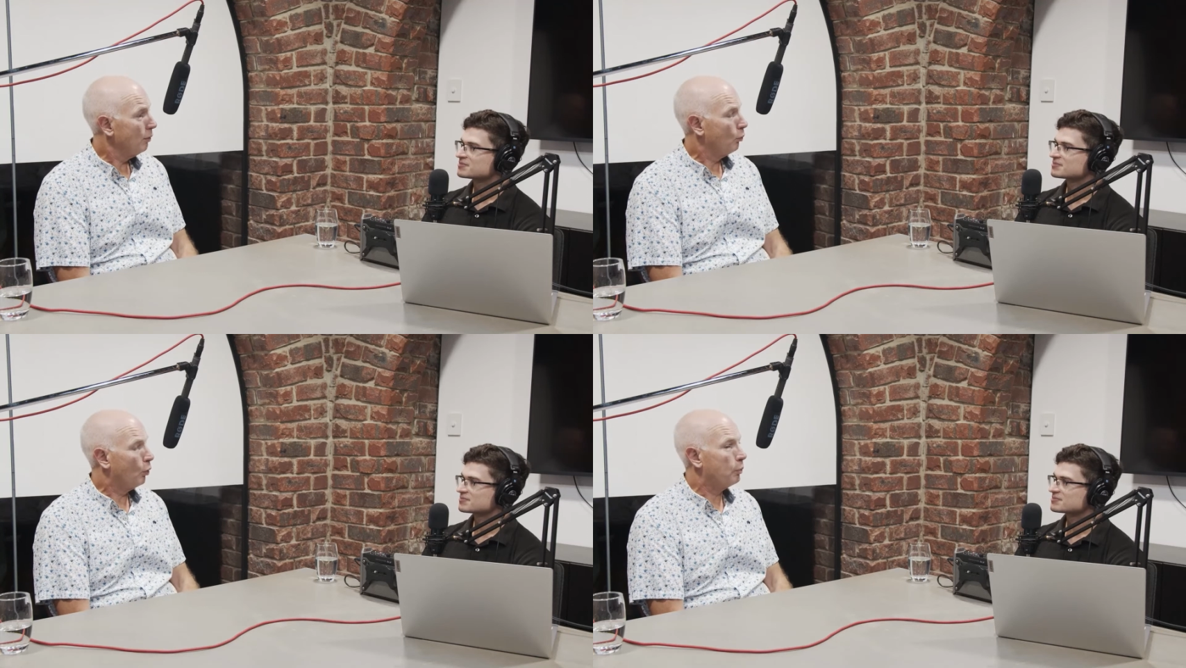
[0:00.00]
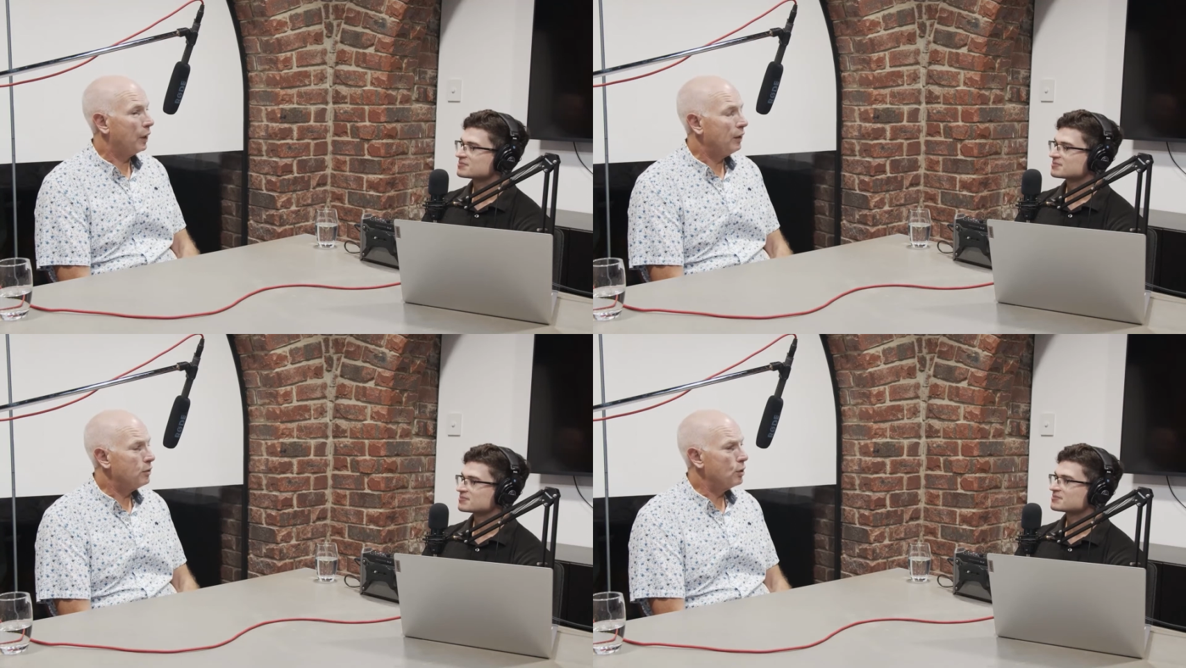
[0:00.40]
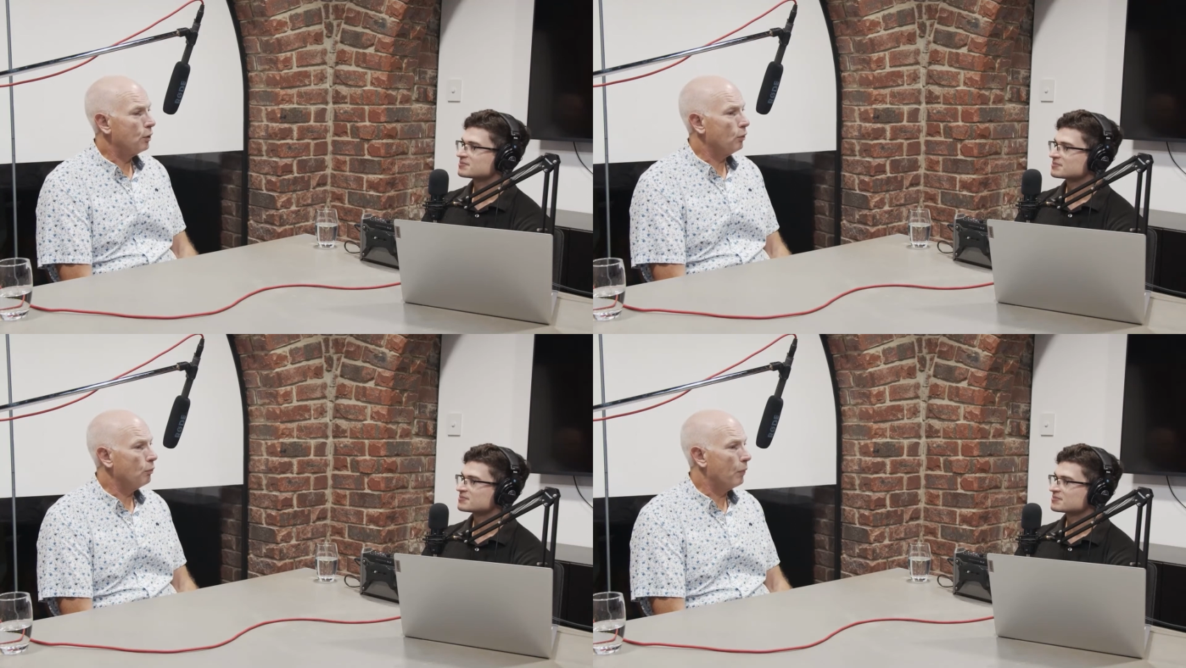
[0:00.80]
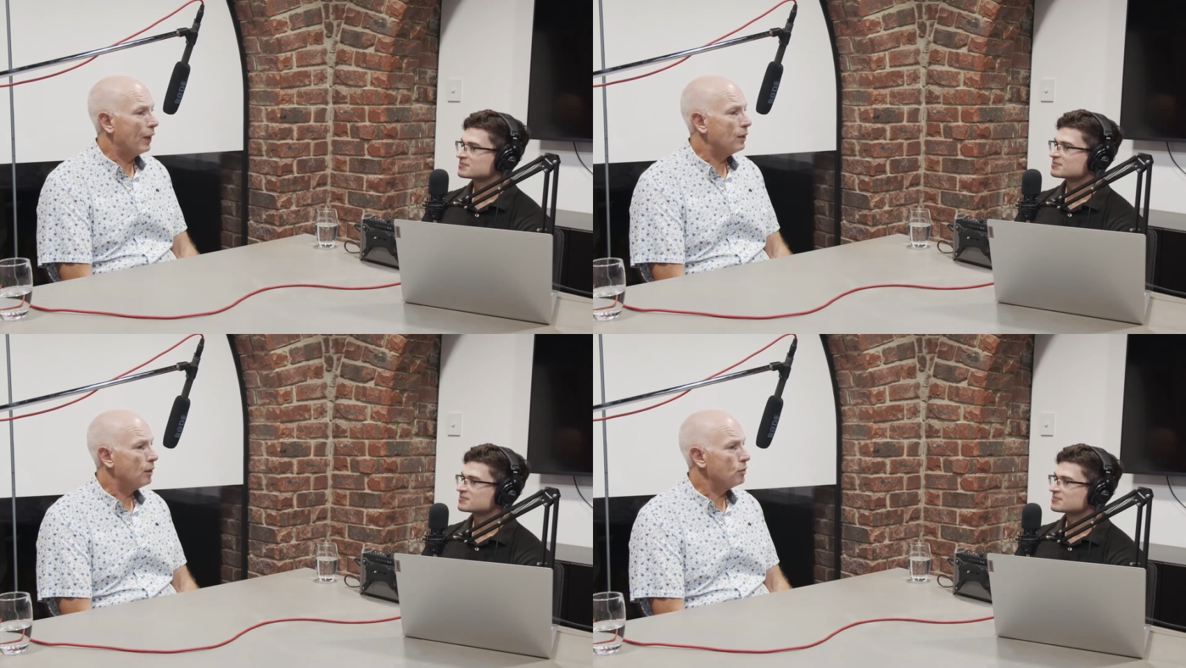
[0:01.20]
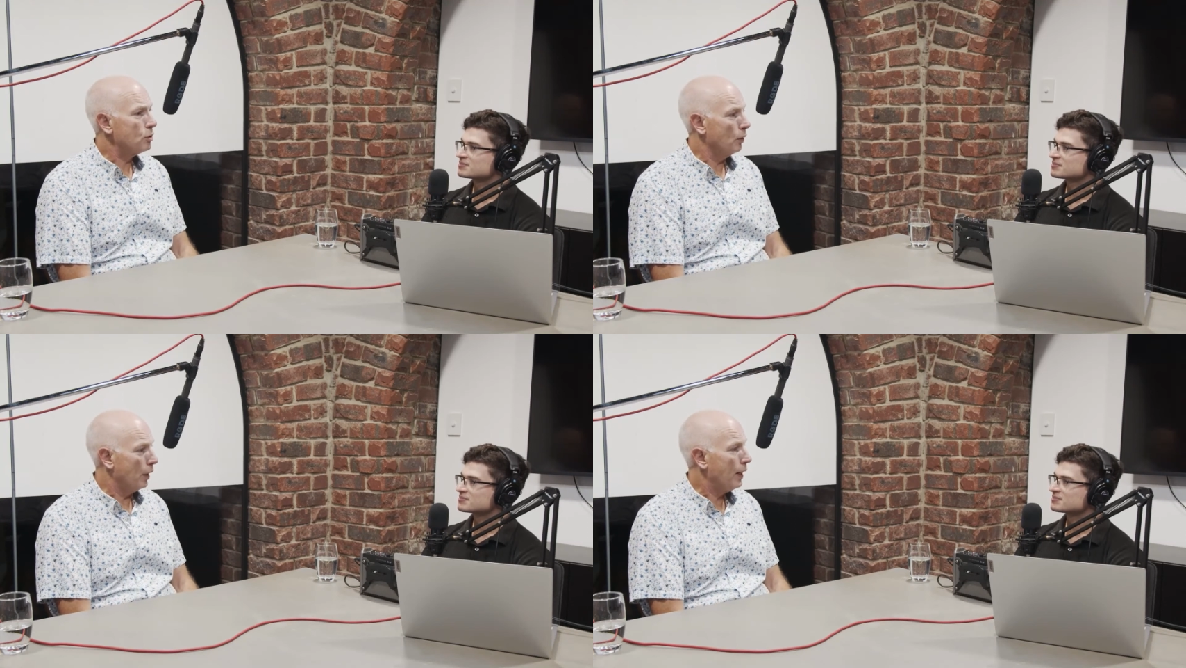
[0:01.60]
Speaker 1: will be to make it
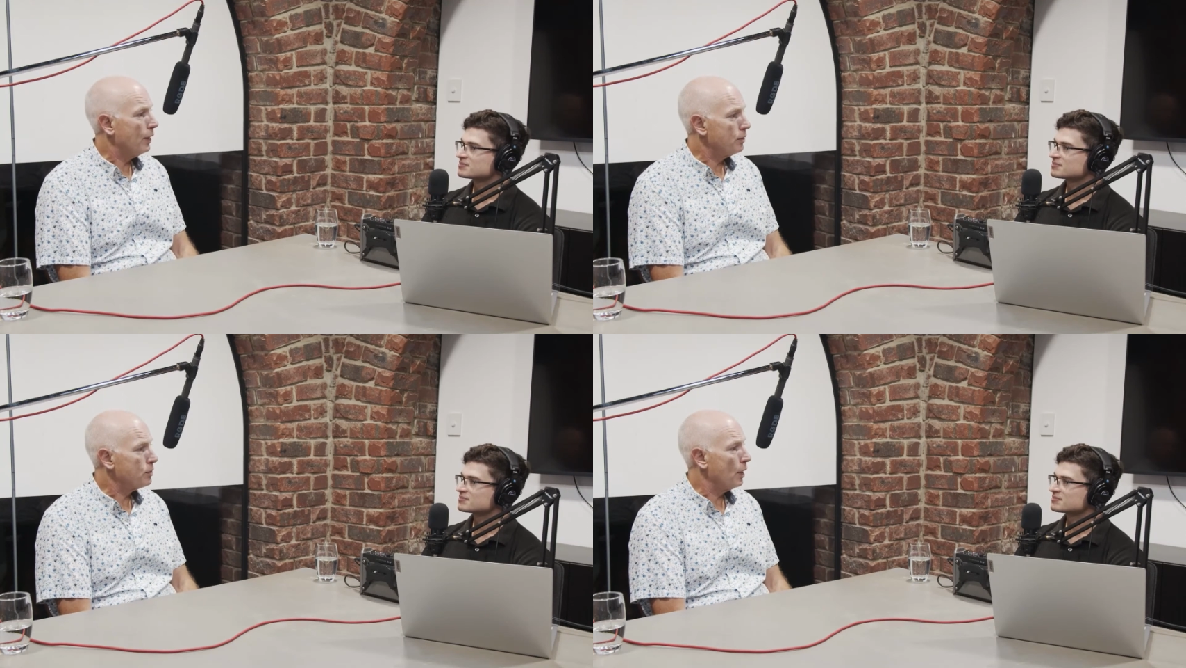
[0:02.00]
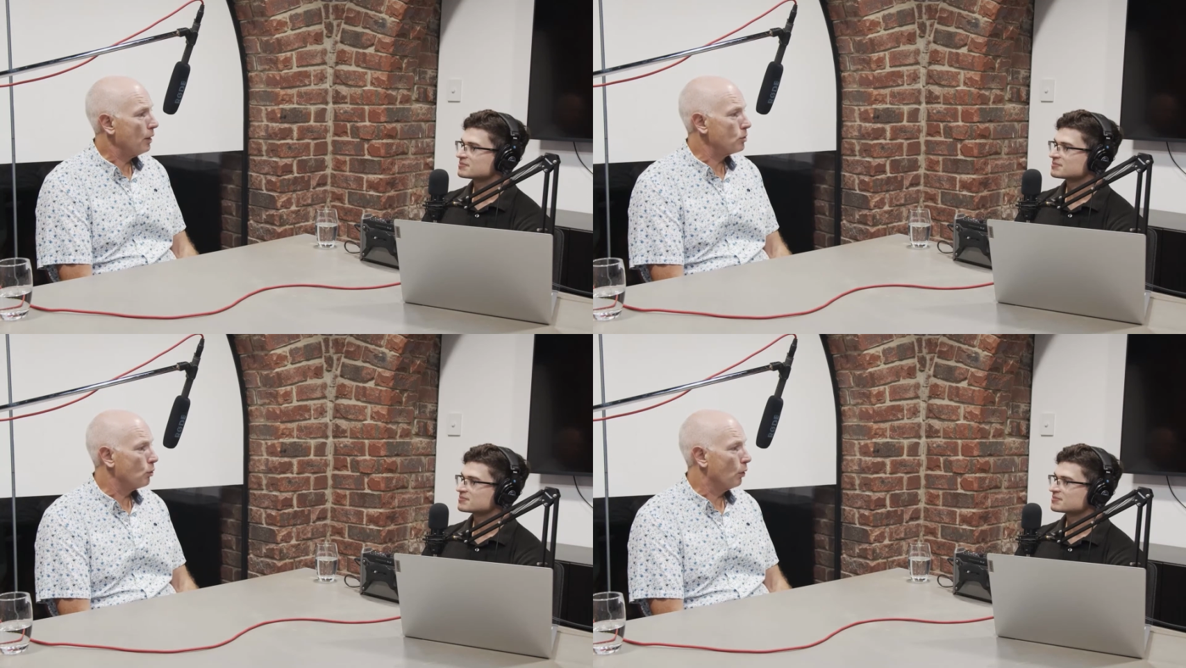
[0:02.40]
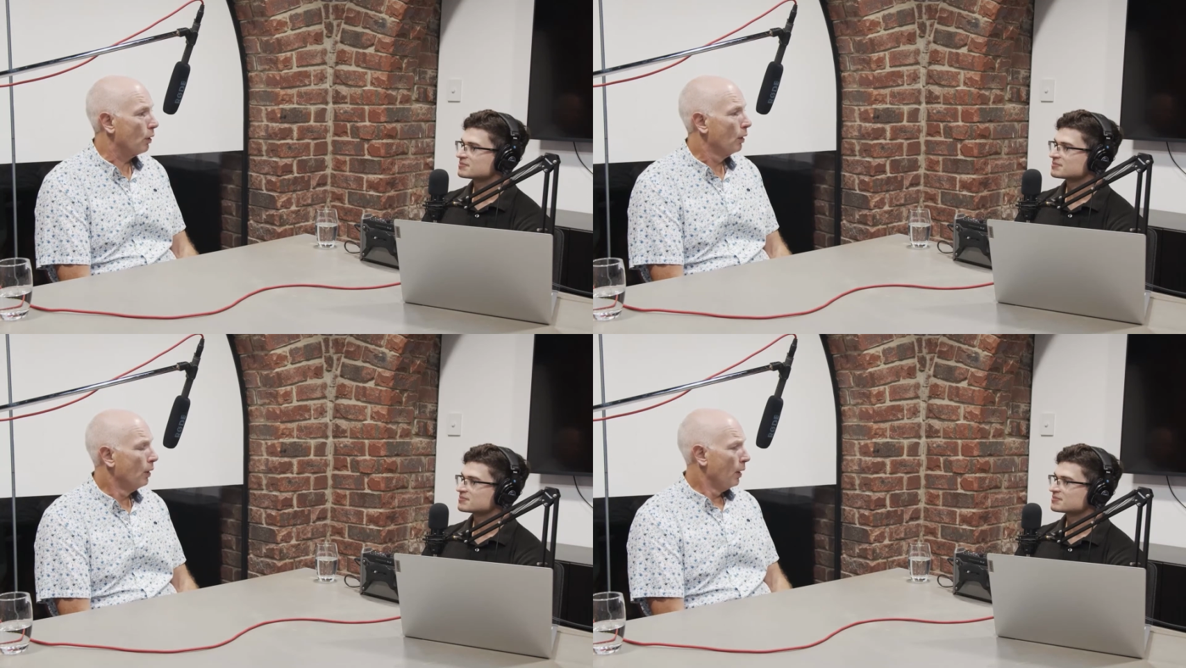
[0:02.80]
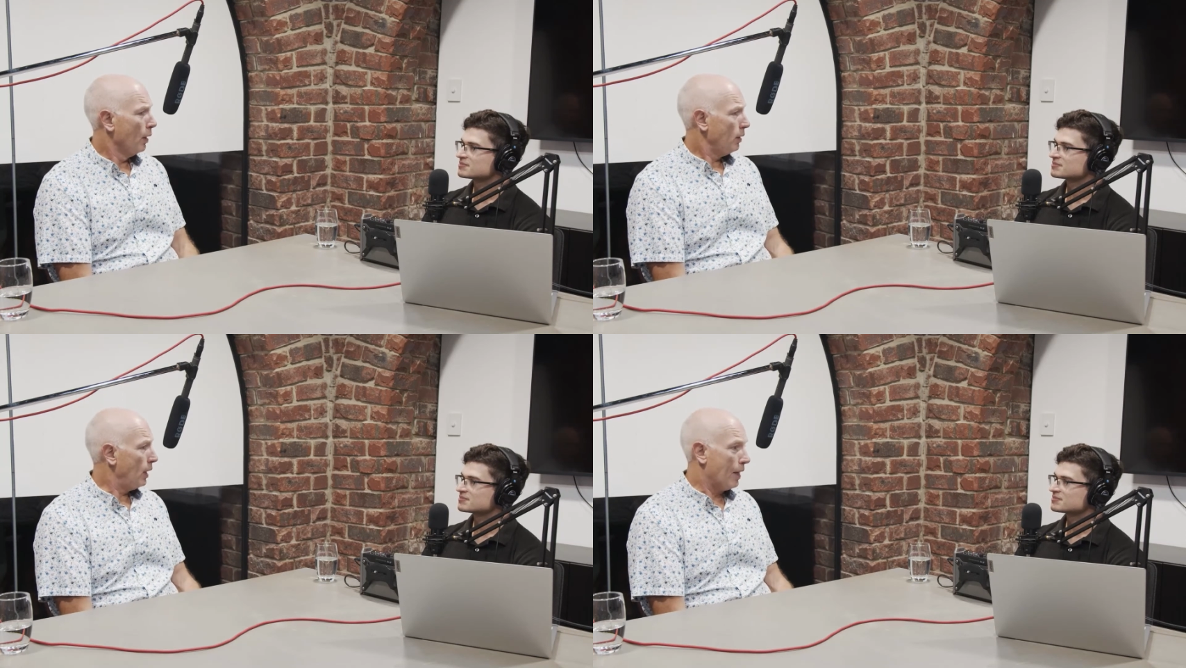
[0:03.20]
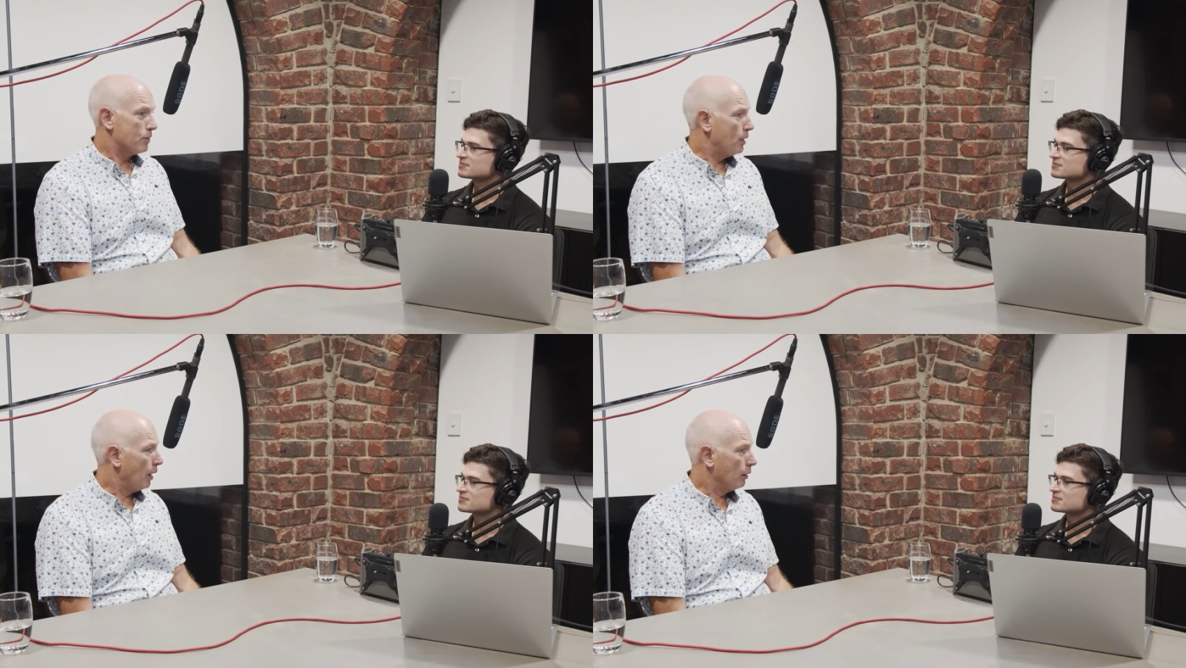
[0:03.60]
to an ASX or
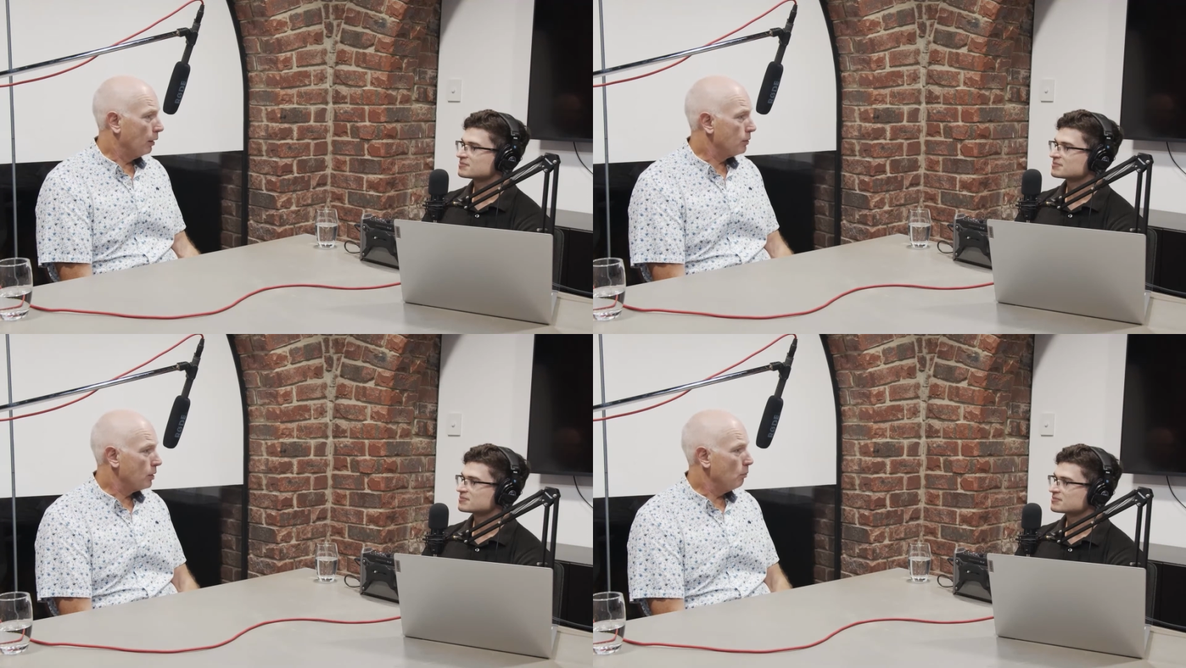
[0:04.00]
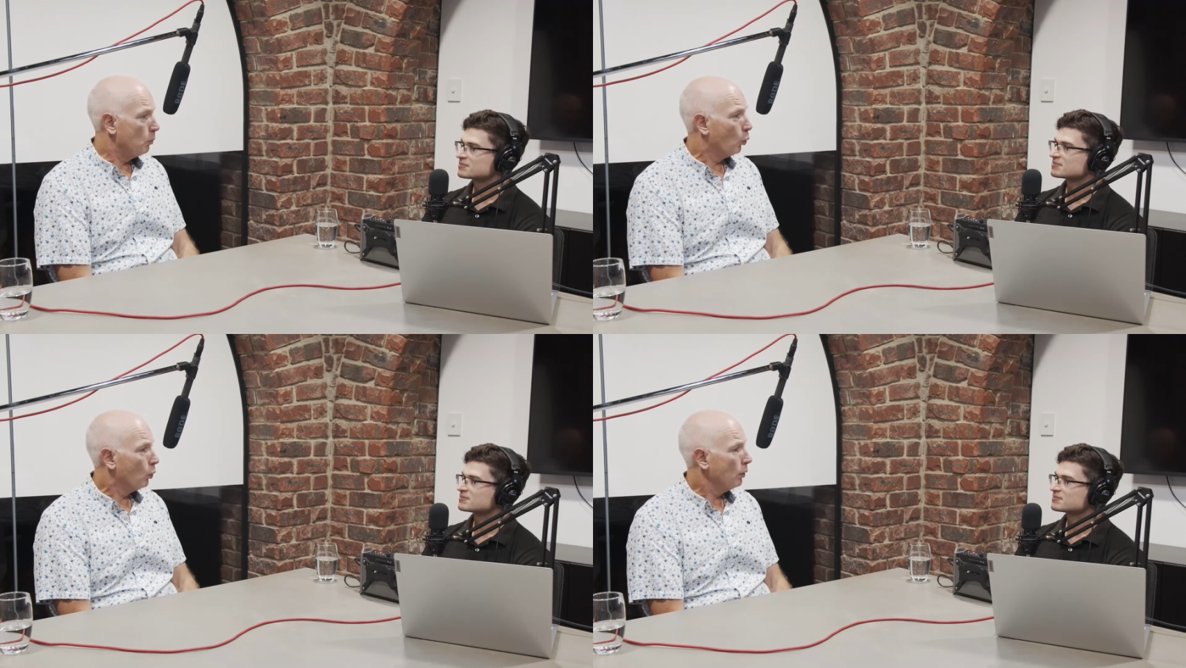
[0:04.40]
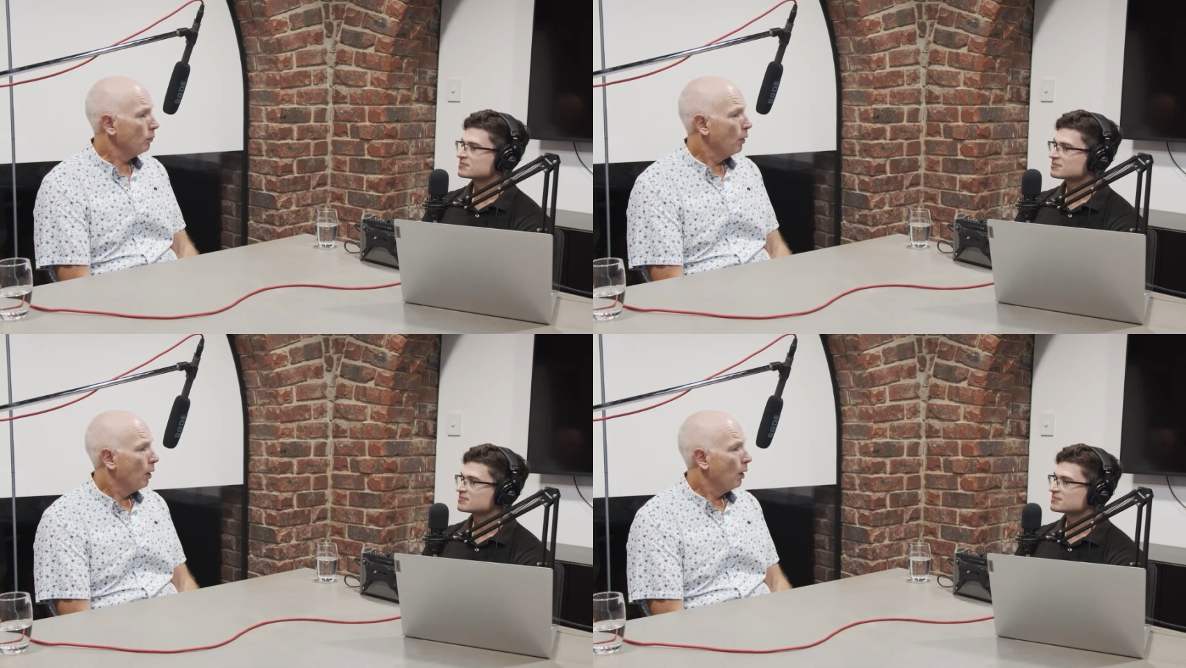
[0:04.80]
Nasdaq listed board.